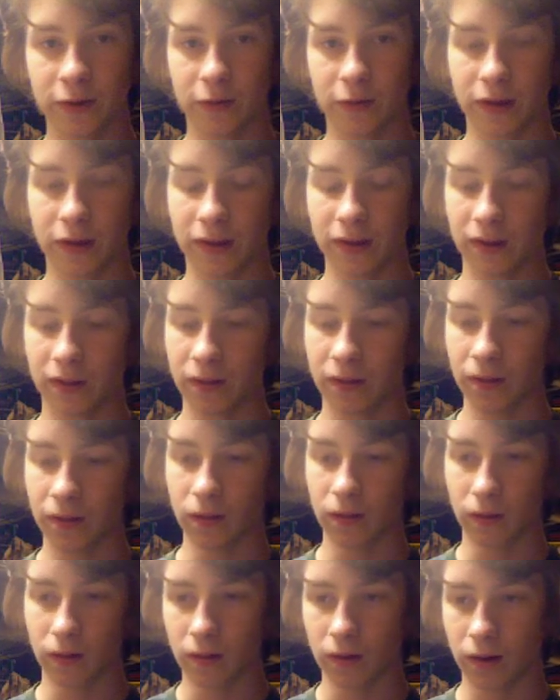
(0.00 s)
within
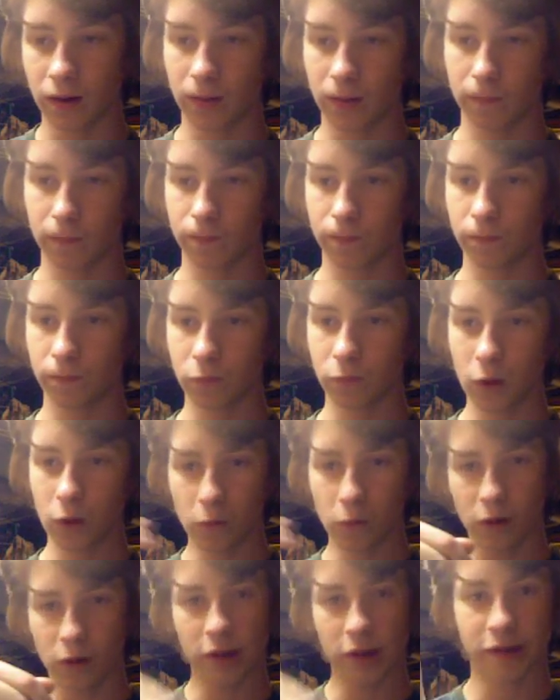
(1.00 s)

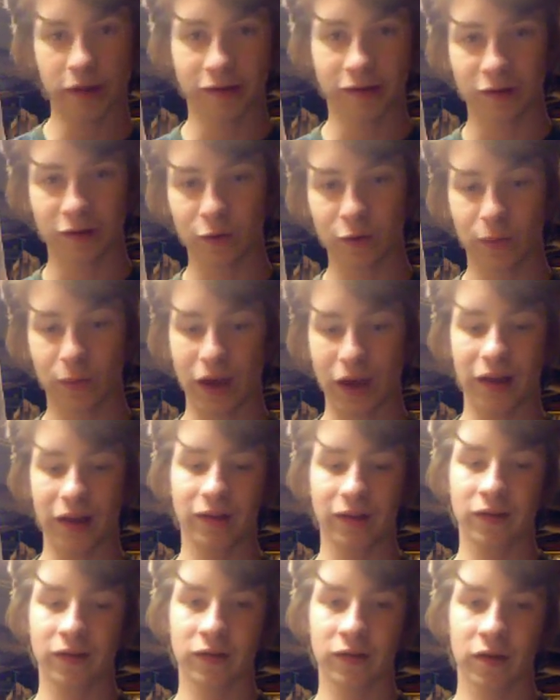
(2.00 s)
one of the two
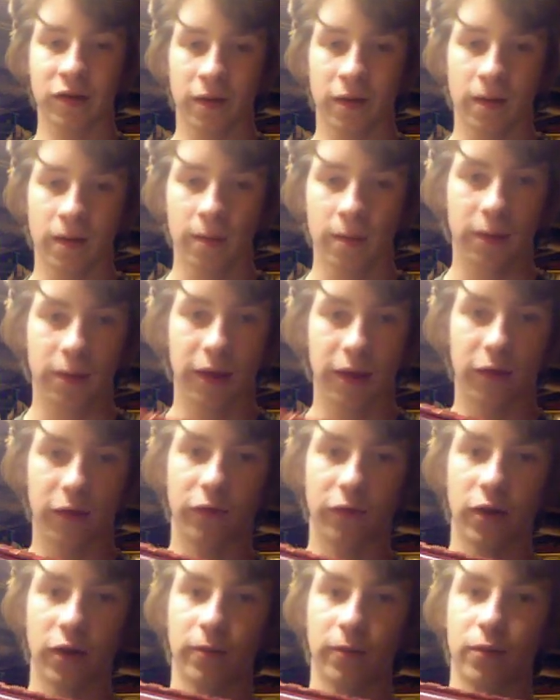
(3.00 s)
bends in the
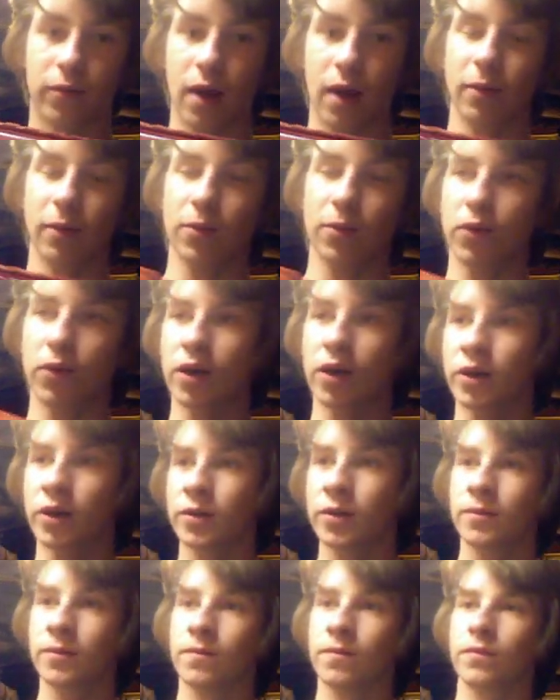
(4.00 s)
front priming bar,
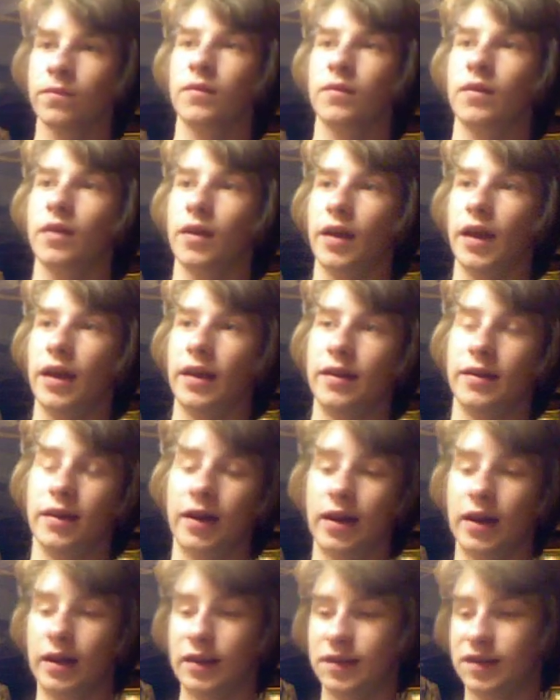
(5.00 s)
and
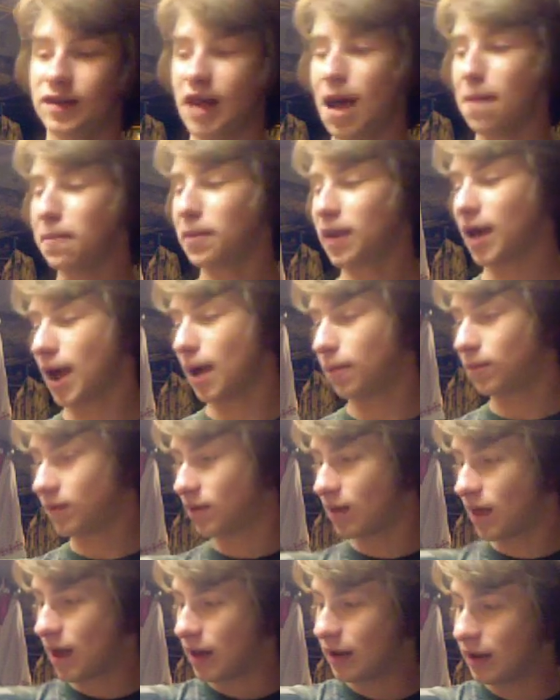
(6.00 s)
I zap-gapped
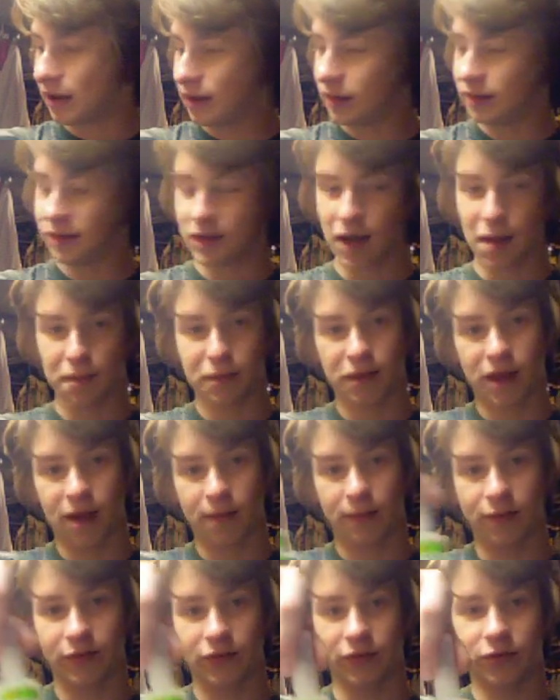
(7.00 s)
that in.
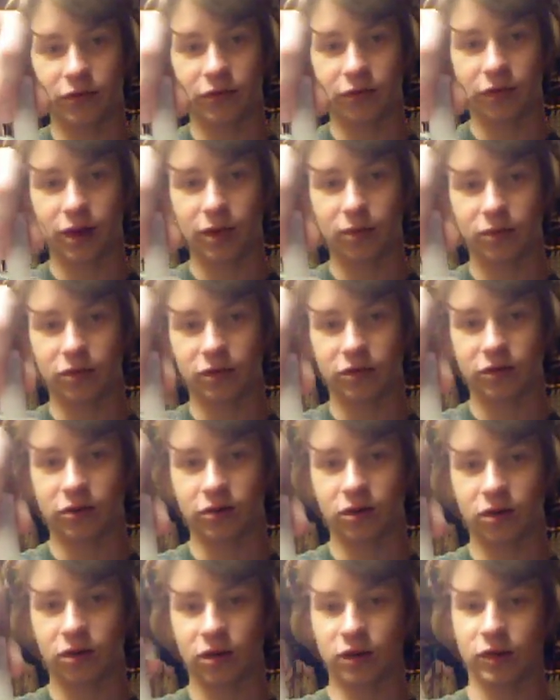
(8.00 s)
Zap-gap is incredibly
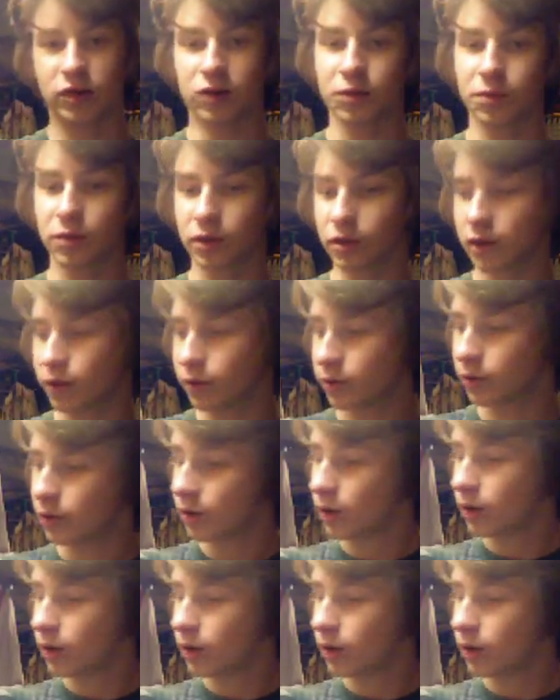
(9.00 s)
strong super glue,